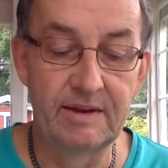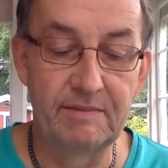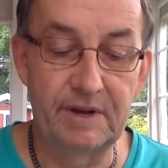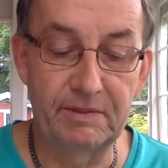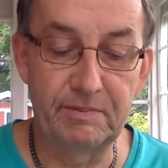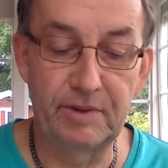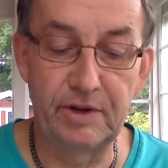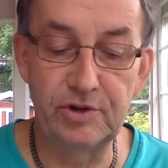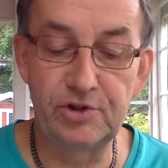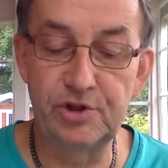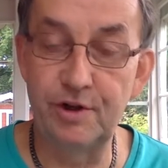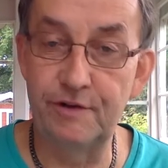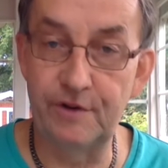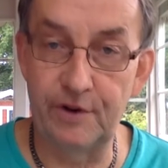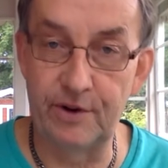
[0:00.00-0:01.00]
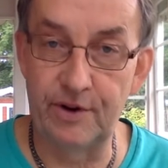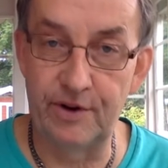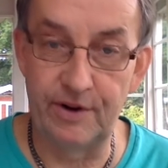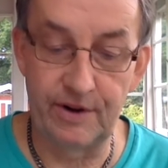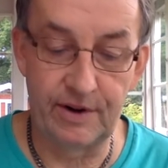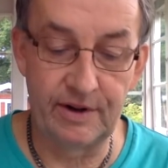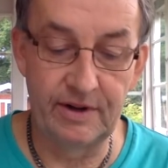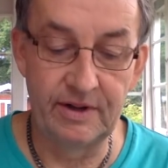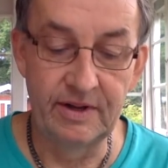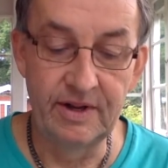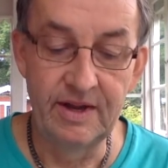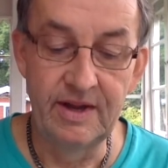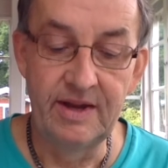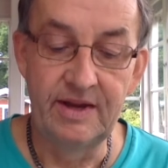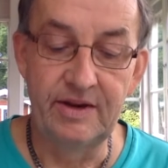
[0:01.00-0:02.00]
But most of all,
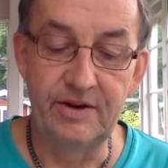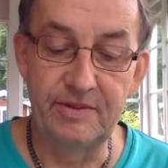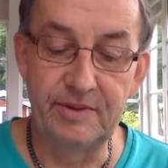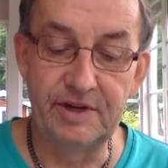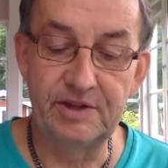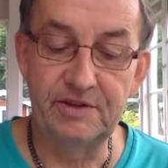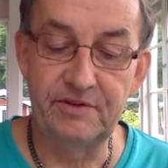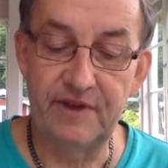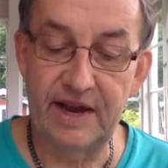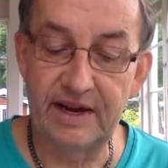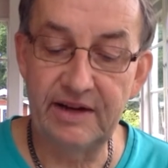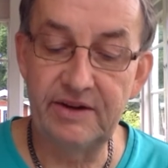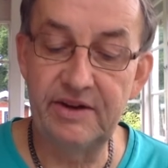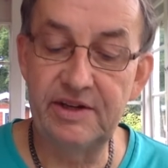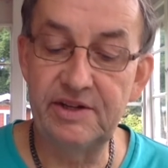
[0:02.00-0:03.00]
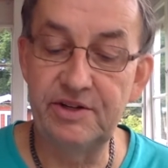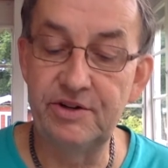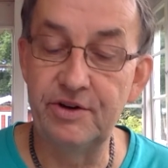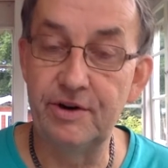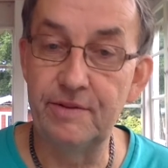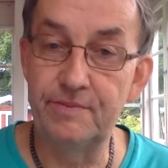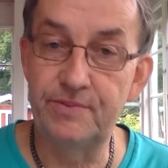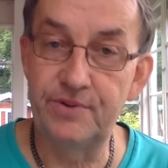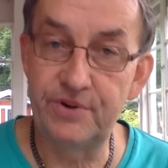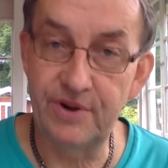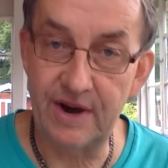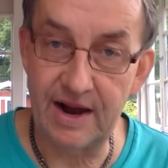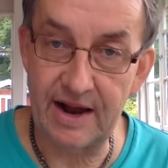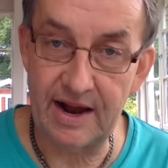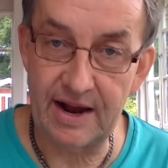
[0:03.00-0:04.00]
you must vanquish your
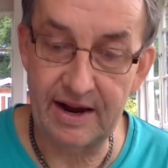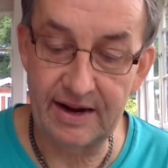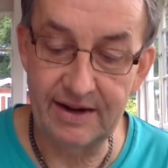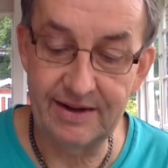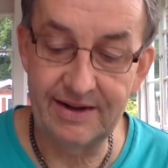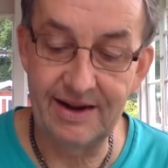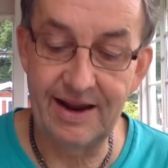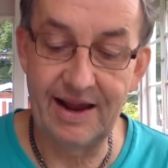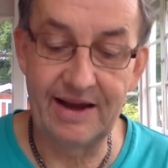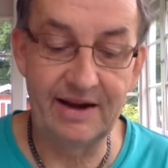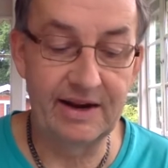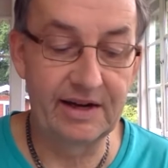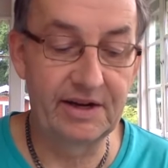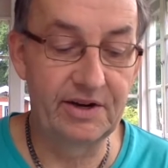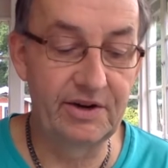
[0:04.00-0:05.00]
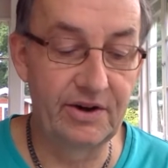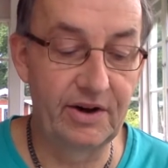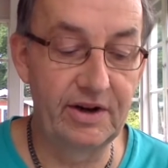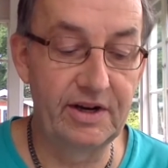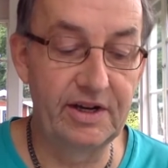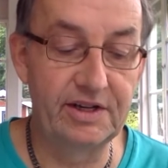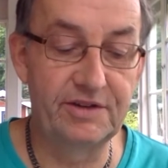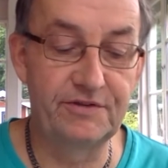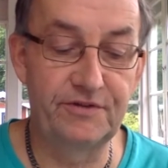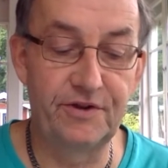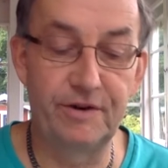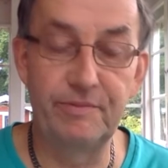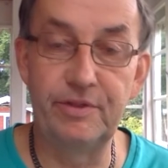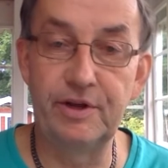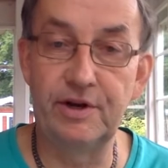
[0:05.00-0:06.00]
pride and acknowledge
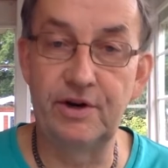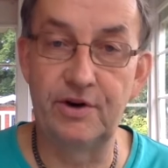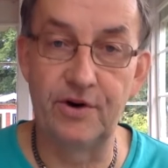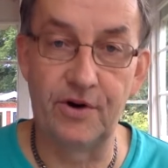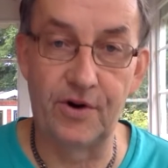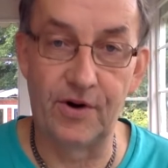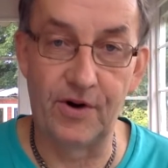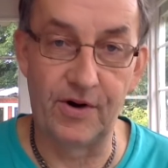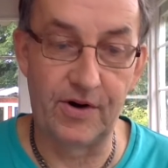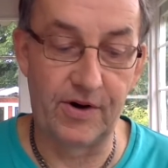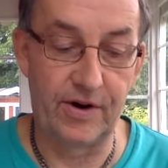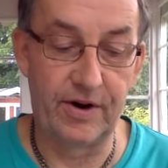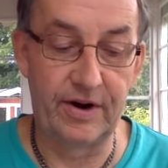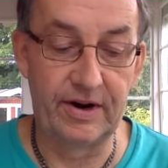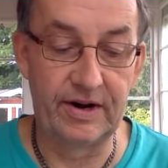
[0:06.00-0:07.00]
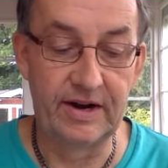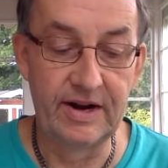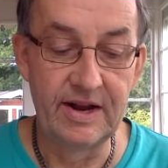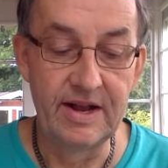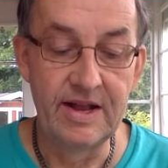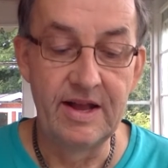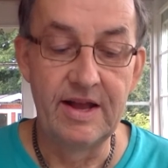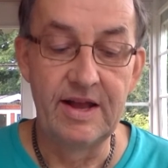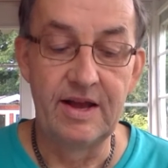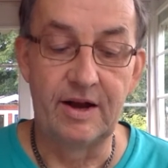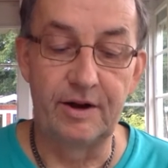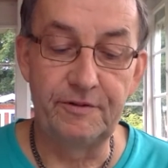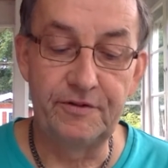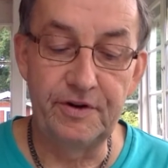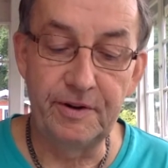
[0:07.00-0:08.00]
from the core
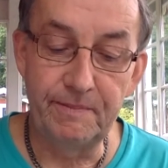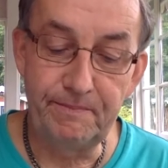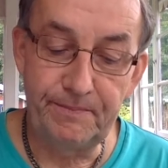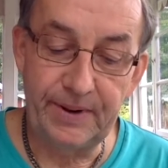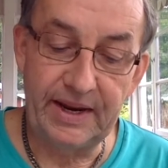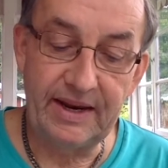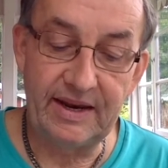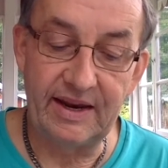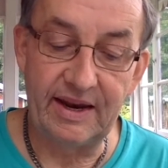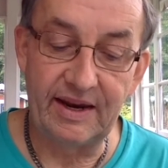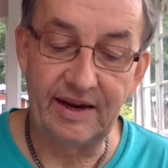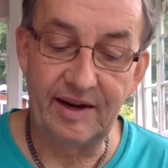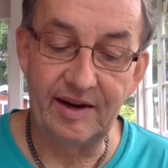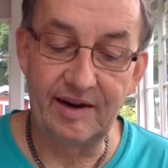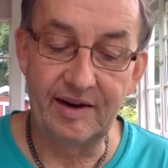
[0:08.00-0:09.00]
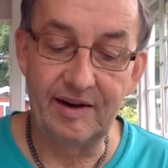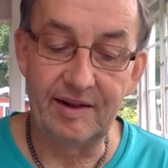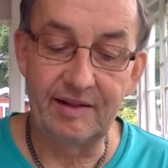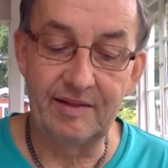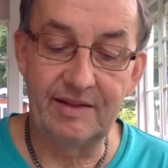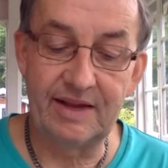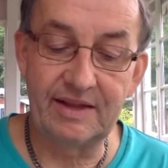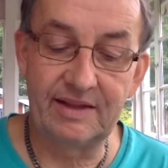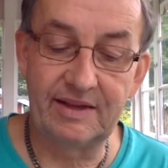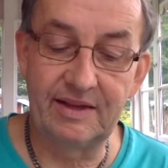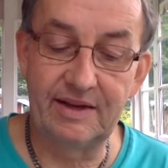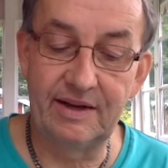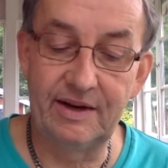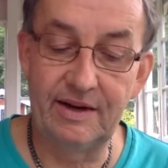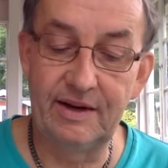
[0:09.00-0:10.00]
of your being that
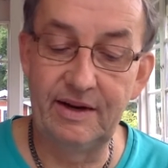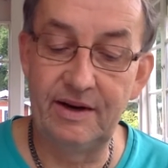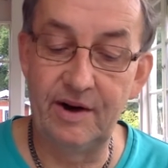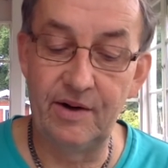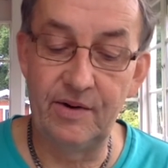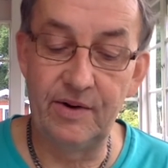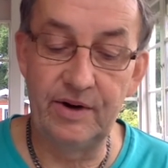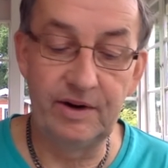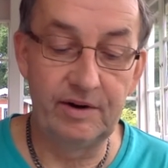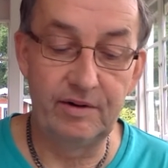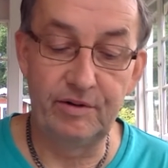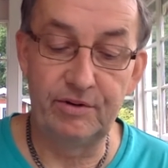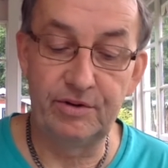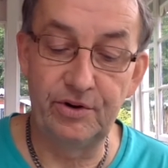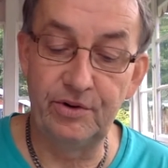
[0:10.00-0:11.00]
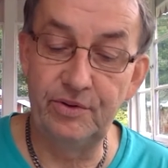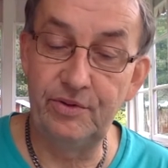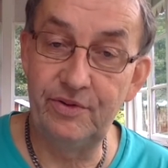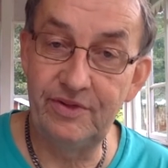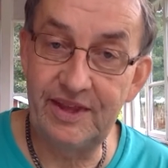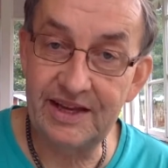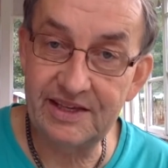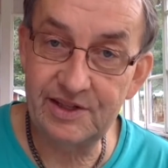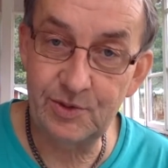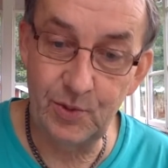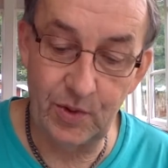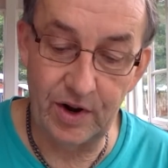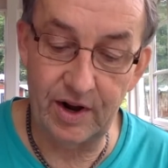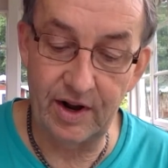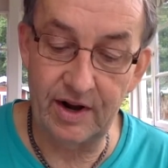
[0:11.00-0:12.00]
going through this
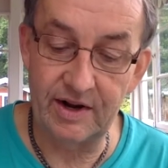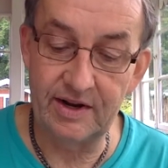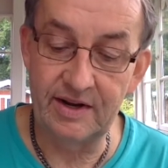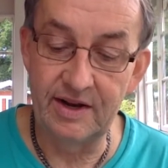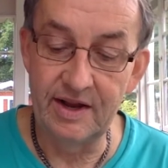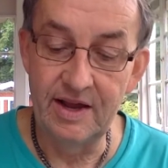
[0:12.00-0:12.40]
world